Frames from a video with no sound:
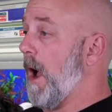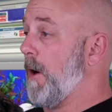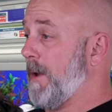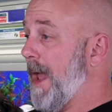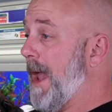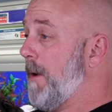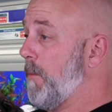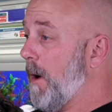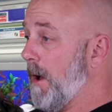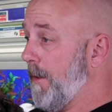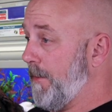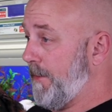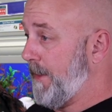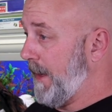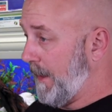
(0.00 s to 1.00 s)
Okay, well,
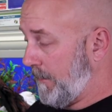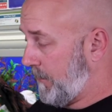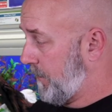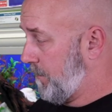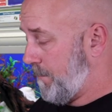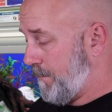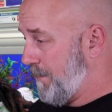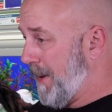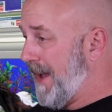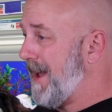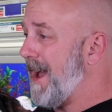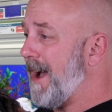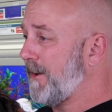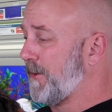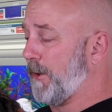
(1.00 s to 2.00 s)
these
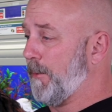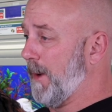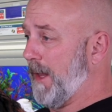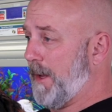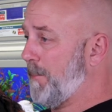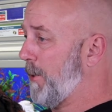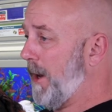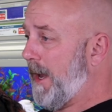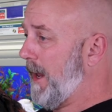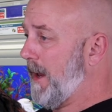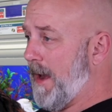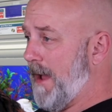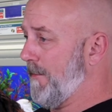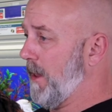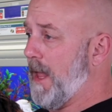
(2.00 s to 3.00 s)
peacocks are really pretty
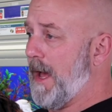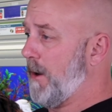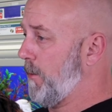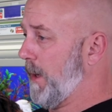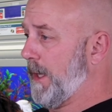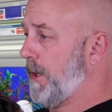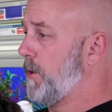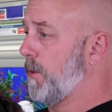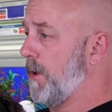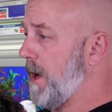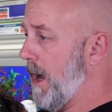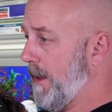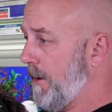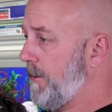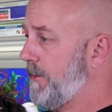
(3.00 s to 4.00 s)
and have a lot of really cool
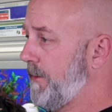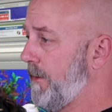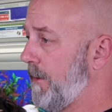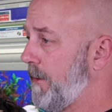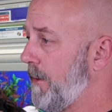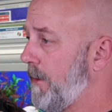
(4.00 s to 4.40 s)
colors.